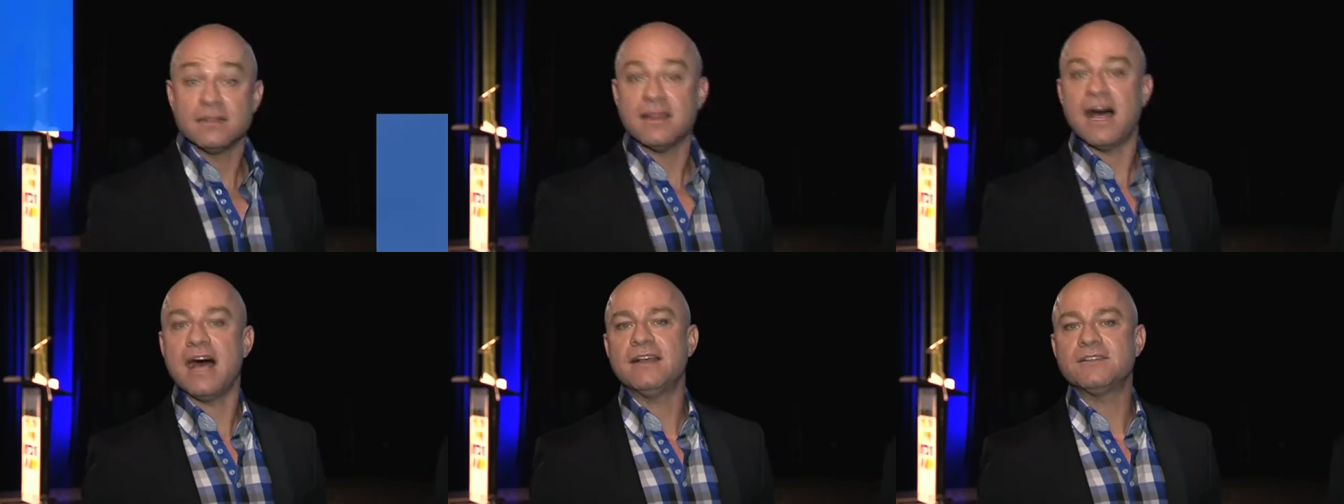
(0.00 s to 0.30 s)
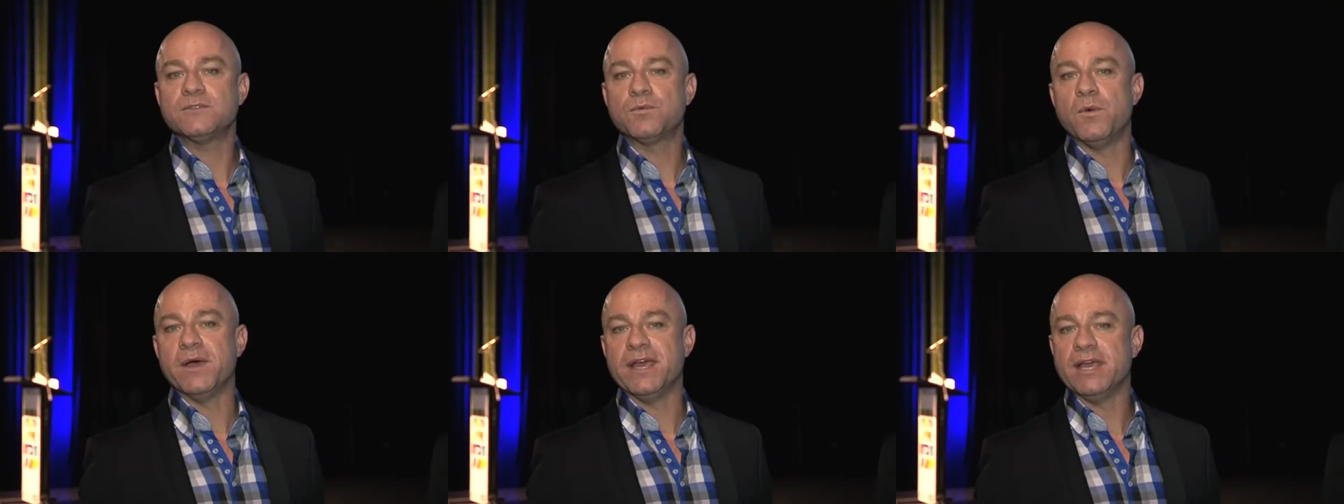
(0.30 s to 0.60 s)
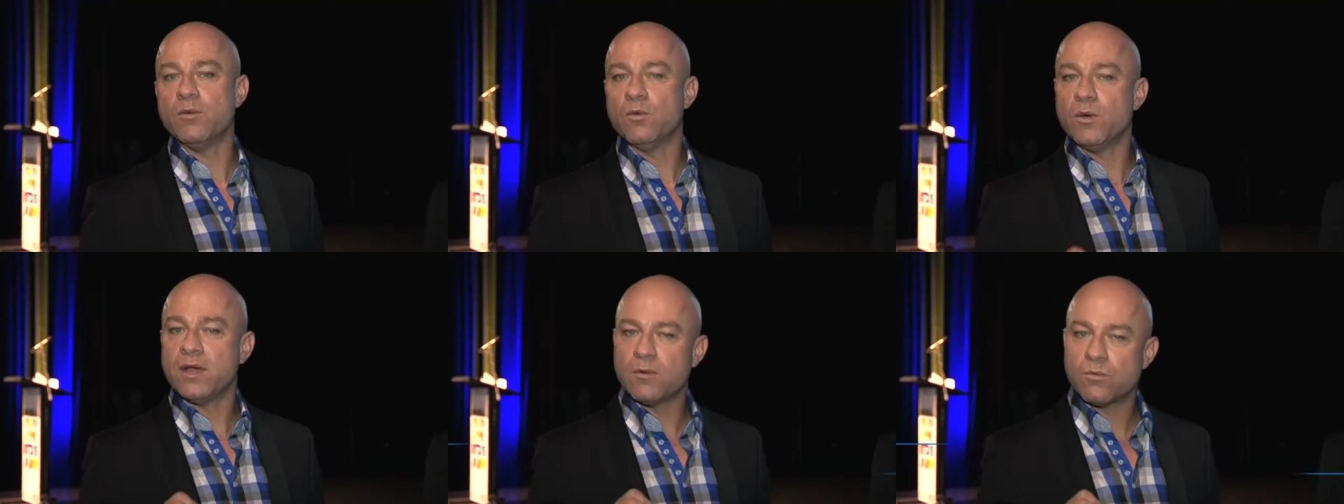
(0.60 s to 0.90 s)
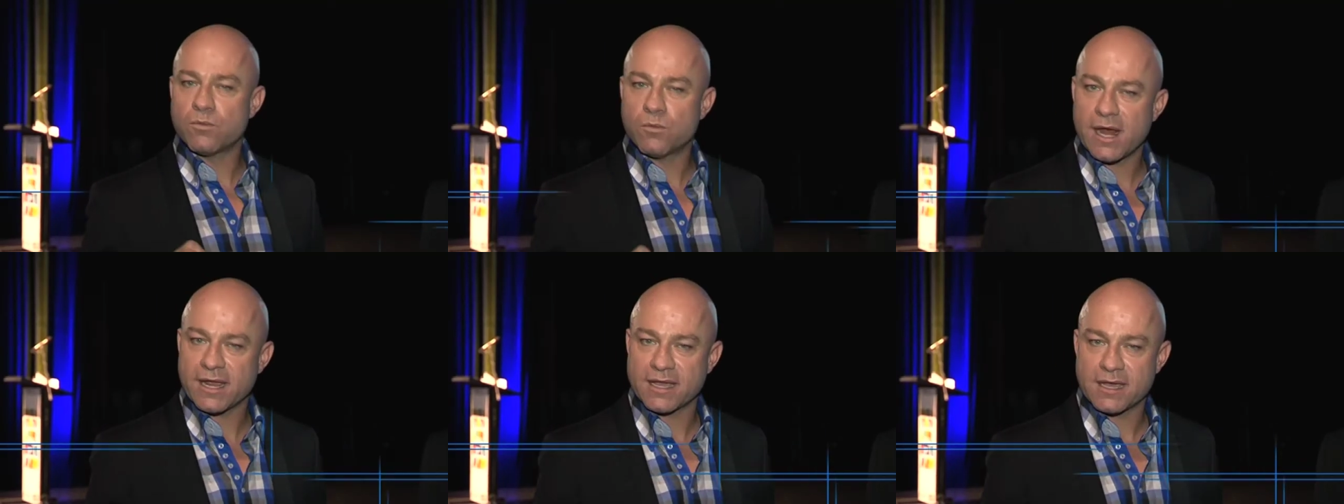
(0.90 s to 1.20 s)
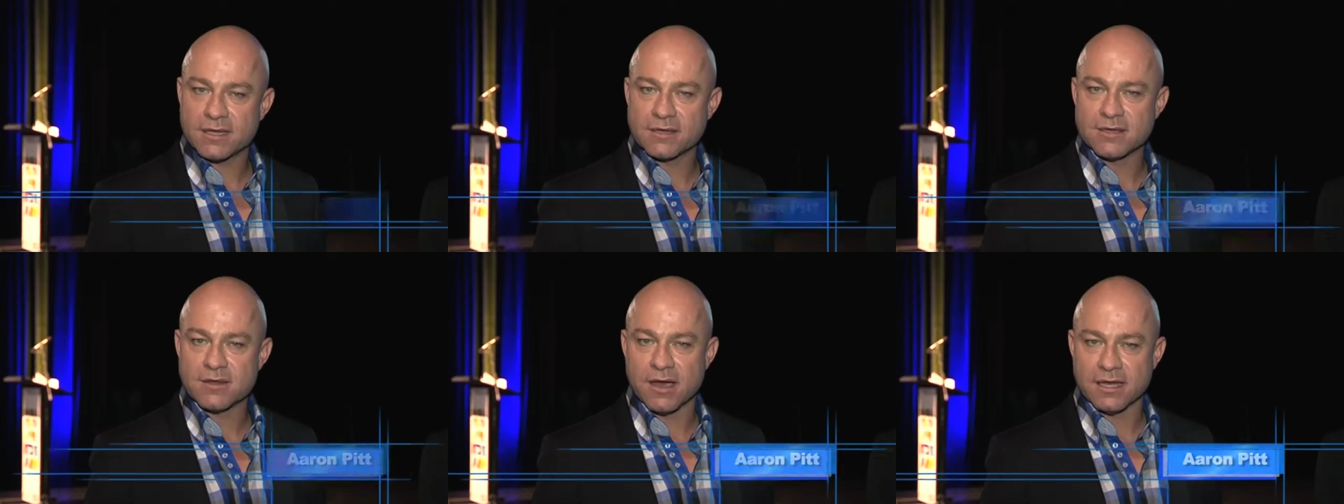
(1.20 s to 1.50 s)
Last week, we
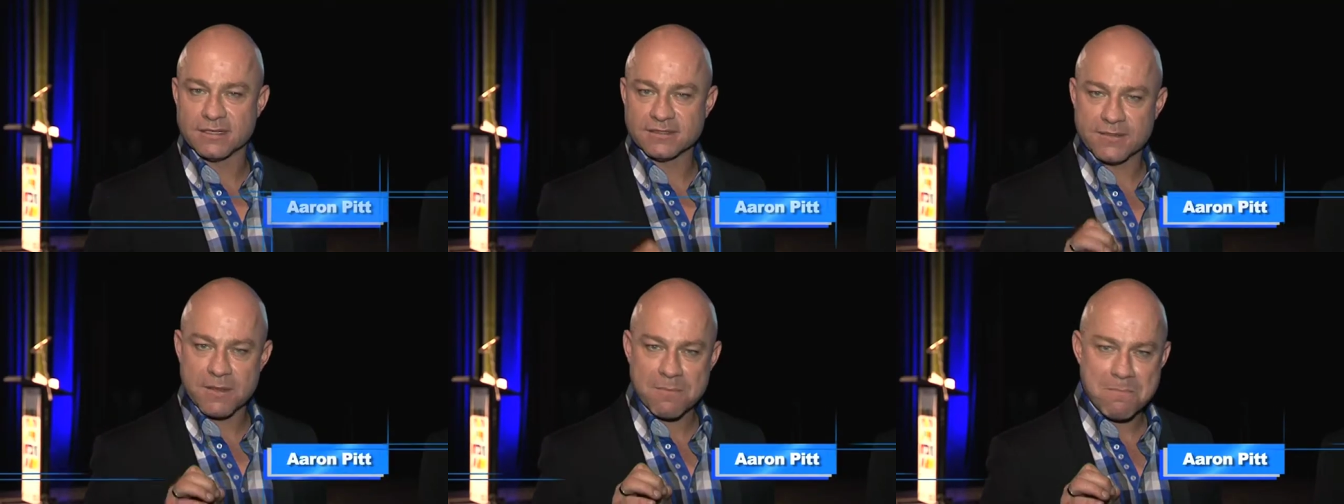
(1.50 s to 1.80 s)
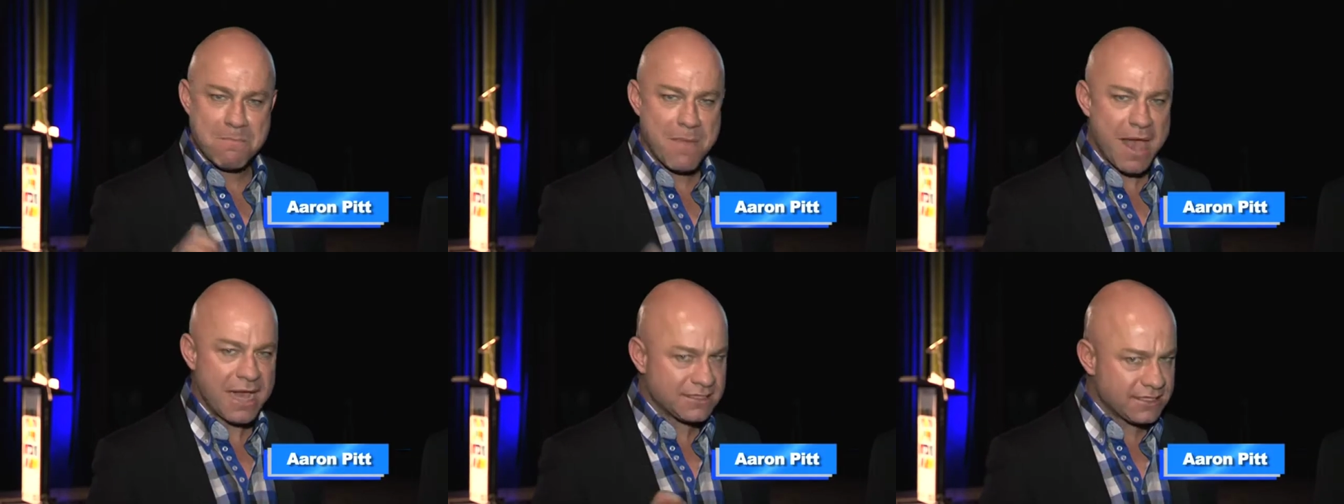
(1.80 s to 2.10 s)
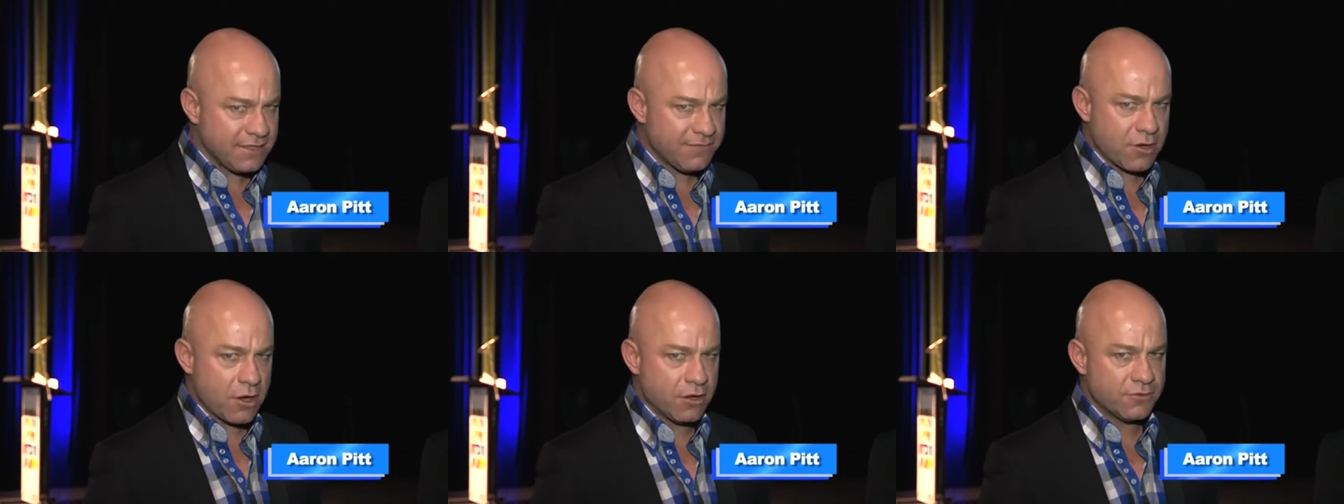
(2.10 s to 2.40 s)
recognised the massive